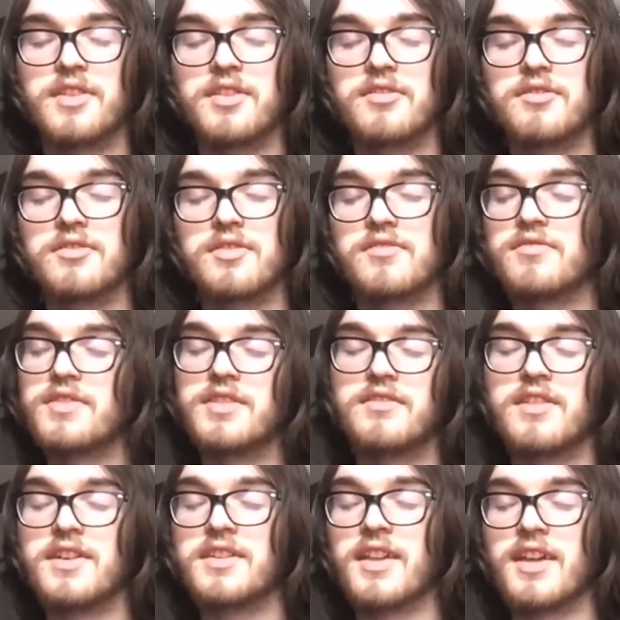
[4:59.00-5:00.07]
If feel the
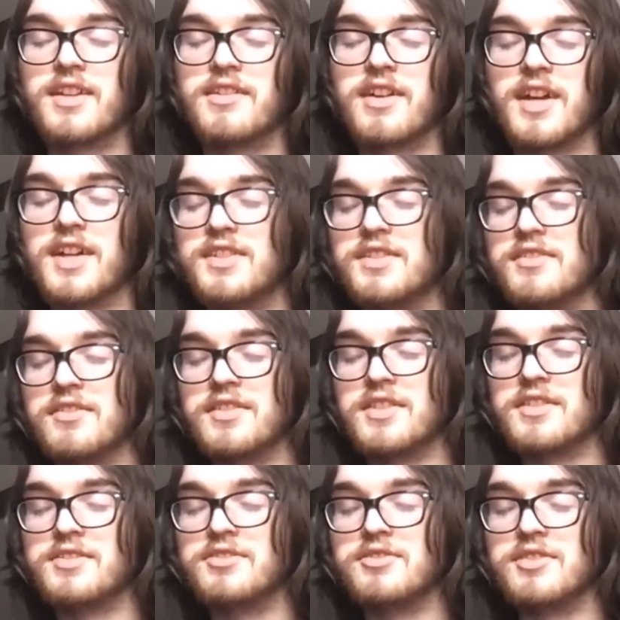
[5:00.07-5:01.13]
feeling that you had during
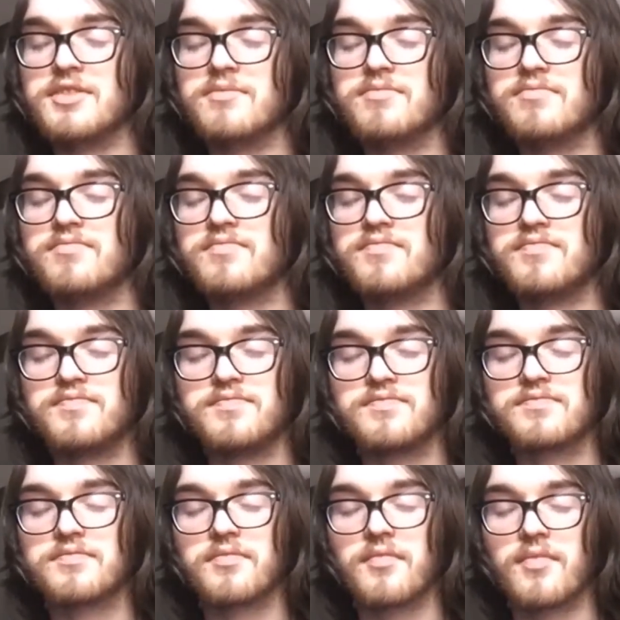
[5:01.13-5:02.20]
the dream,
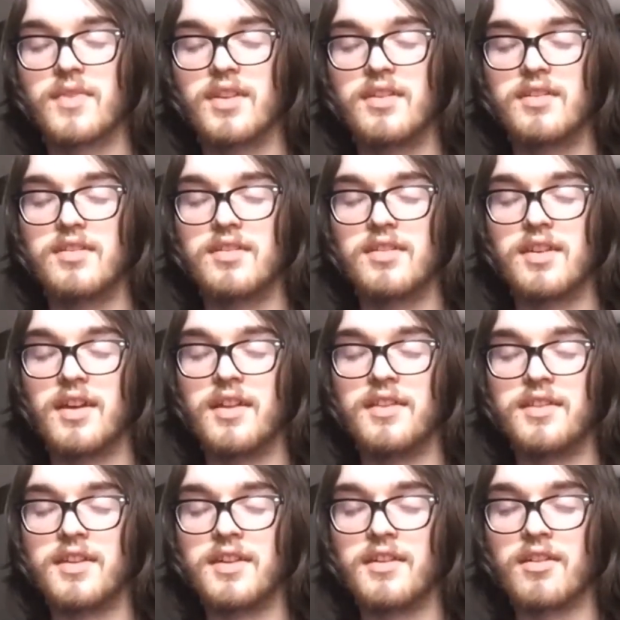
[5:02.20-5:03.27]

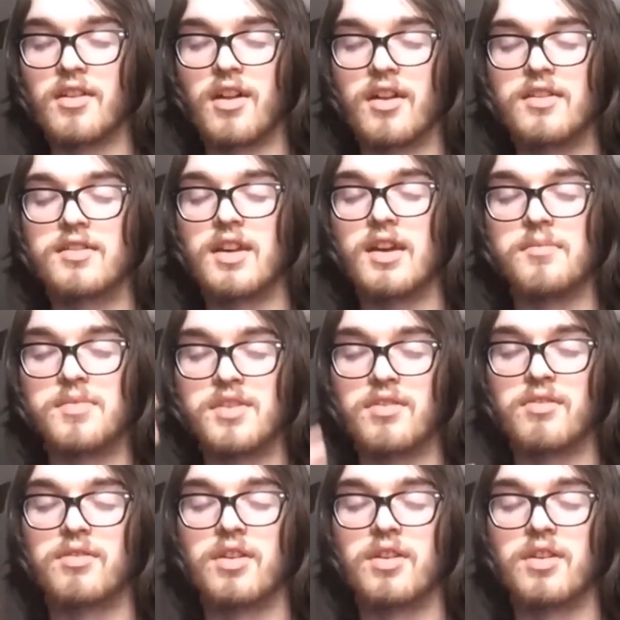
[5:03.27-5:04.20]
and then a lot of times it'll